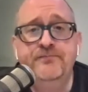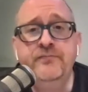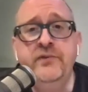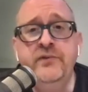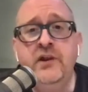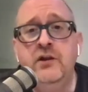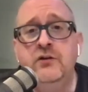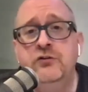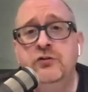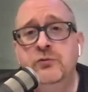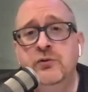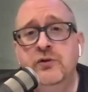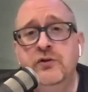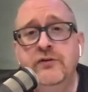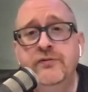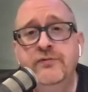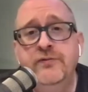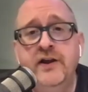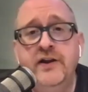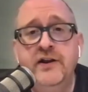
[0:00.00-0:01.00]
to really
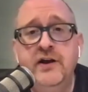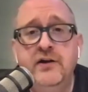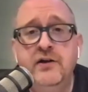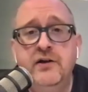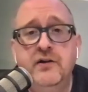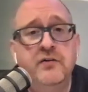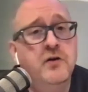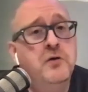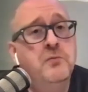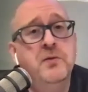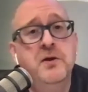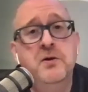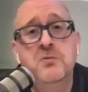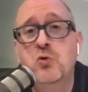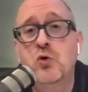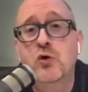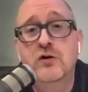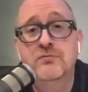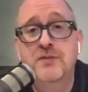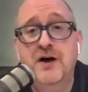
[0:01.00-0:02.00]
find out a little bit
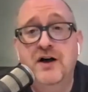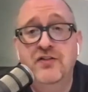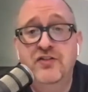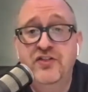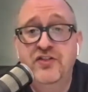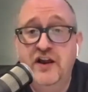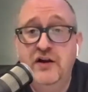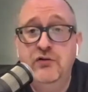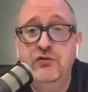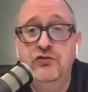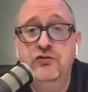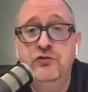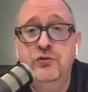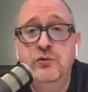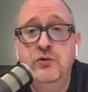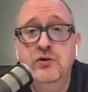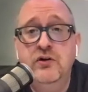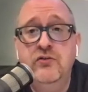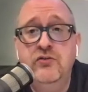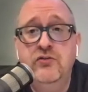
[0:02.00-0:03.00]
more about their
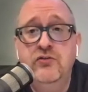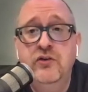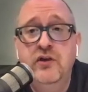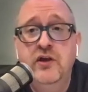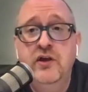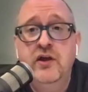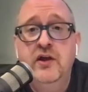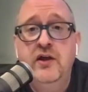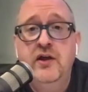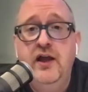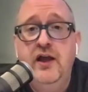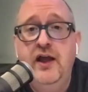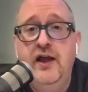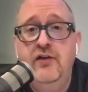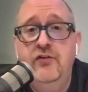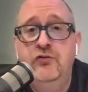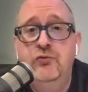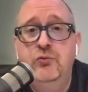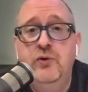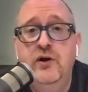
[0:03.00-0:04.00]
stories,
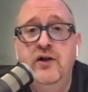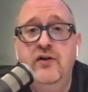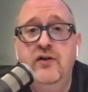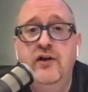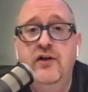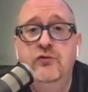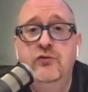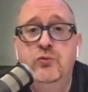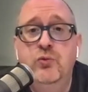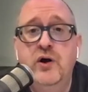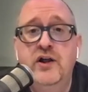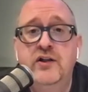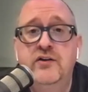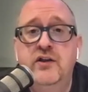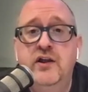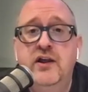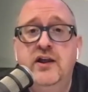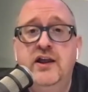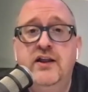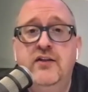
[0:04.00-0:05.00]
as well as what
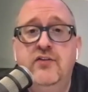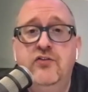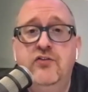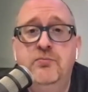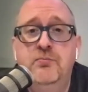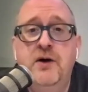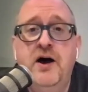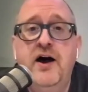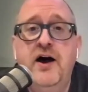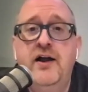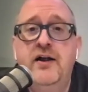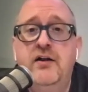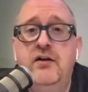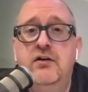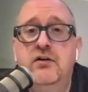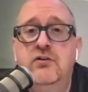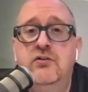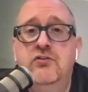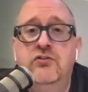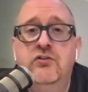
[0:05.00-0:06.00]

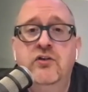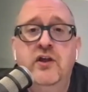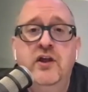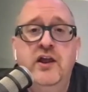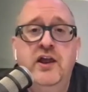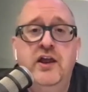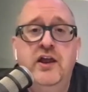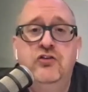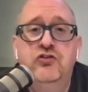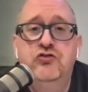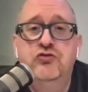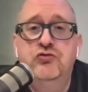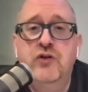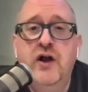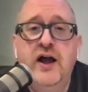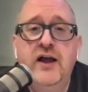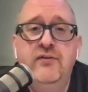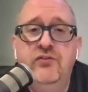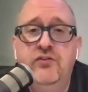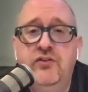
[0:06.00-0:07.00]
inspires and
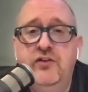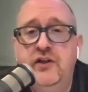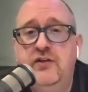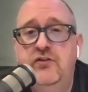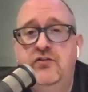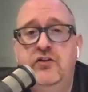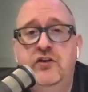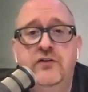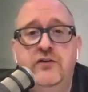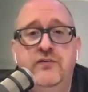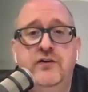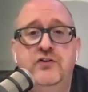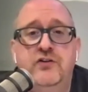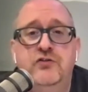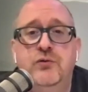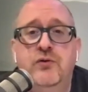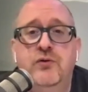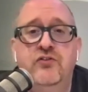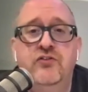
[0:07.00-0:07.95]
drives these individuals to